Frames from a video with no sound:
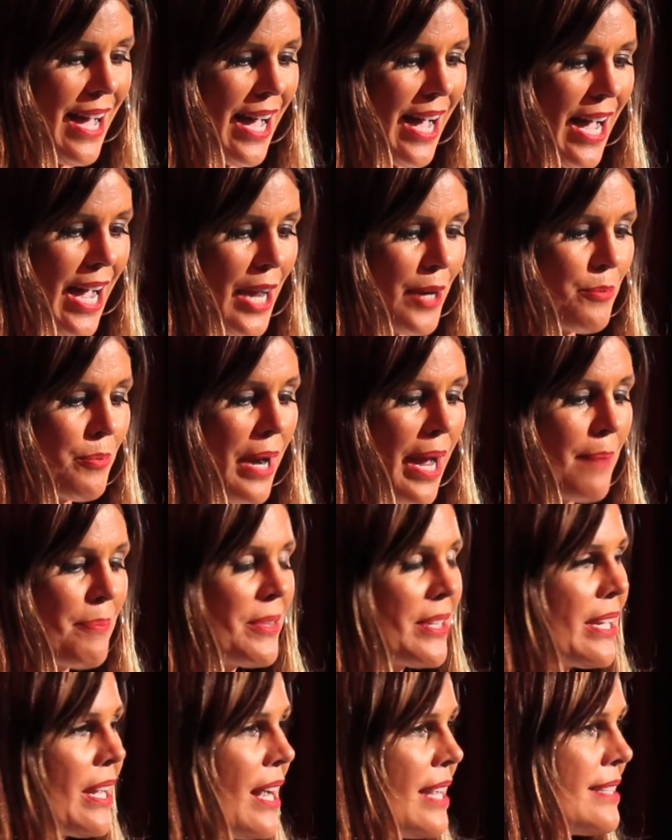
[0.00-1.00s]
I wrapped
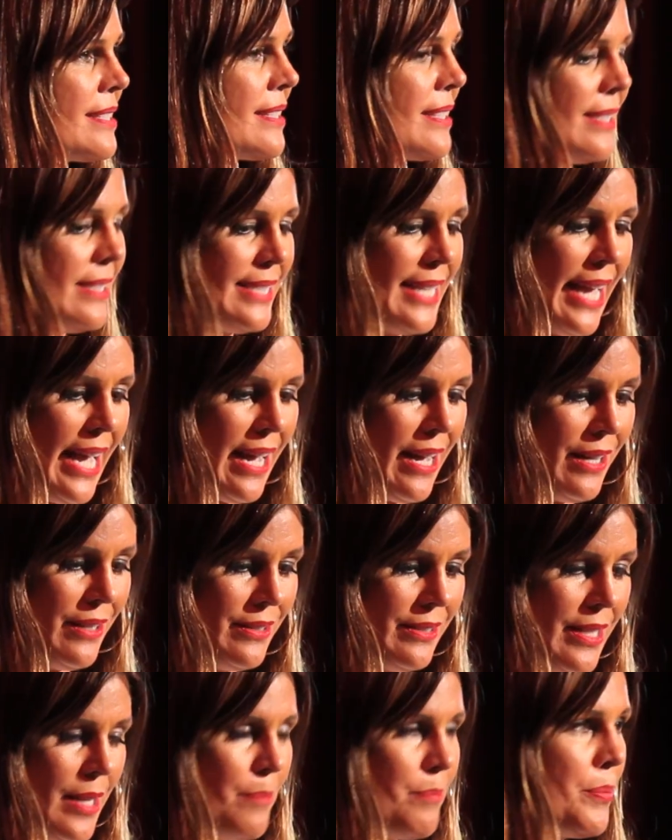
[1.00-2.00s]
the ice in a
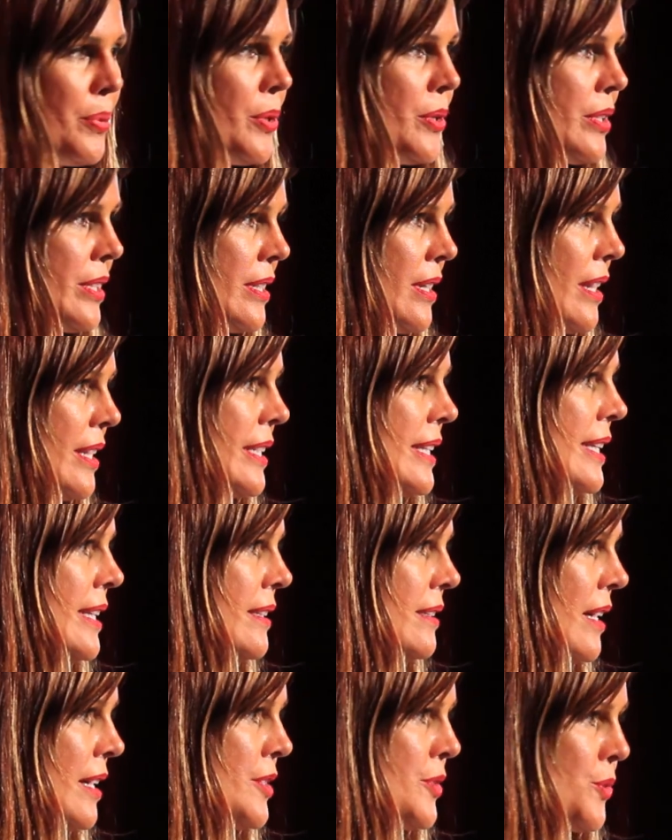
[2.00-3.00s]
towel and put it on
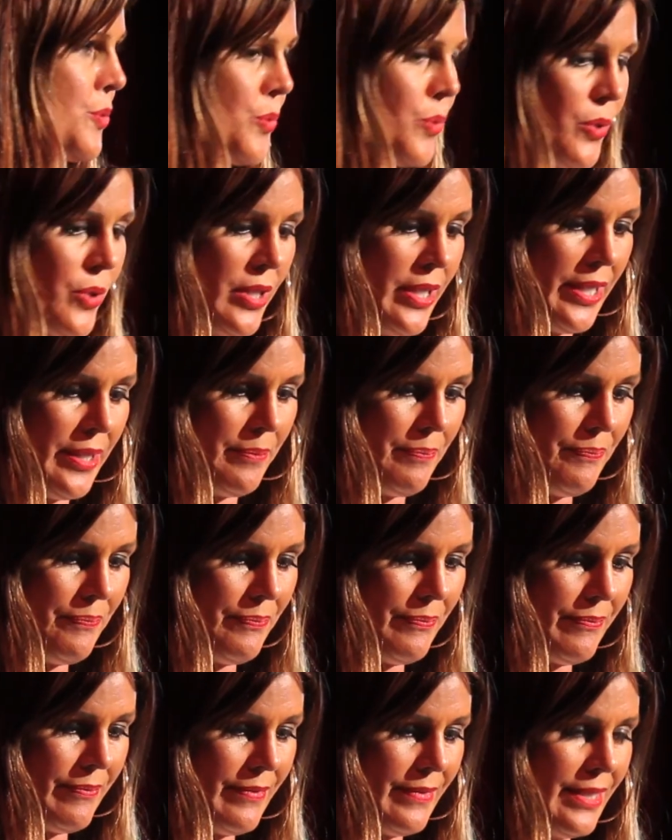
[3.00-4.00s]
Eli's groin.
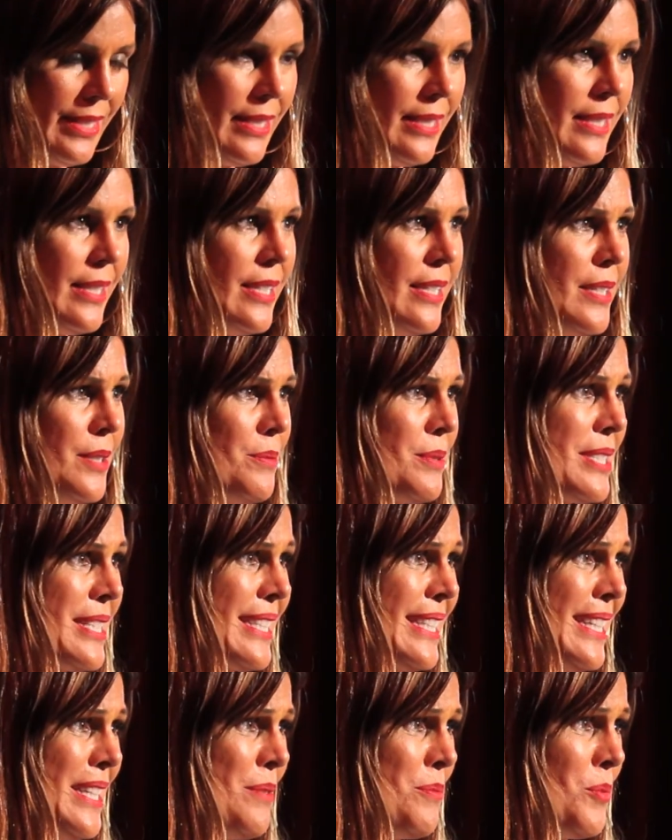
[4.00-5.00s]
It was
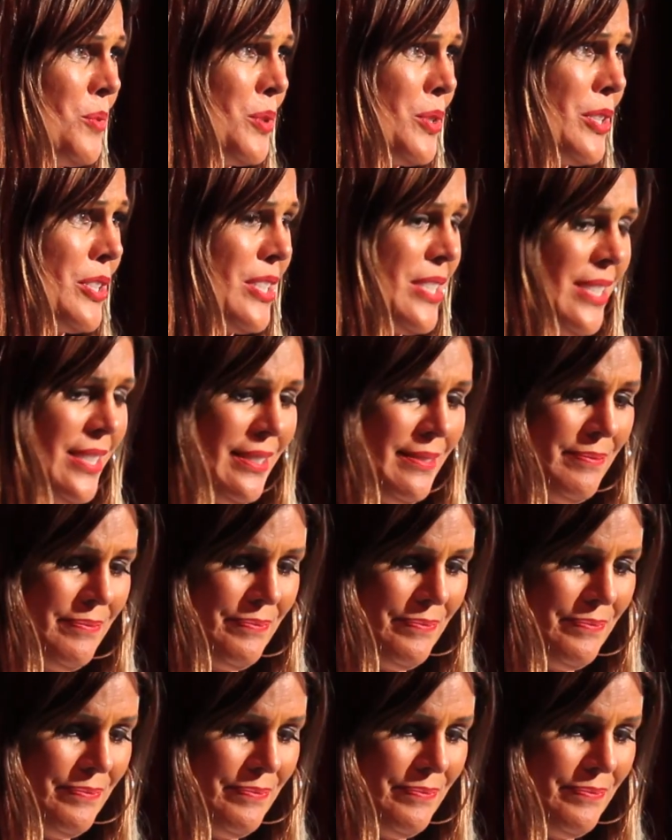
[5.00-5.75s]
getting worse.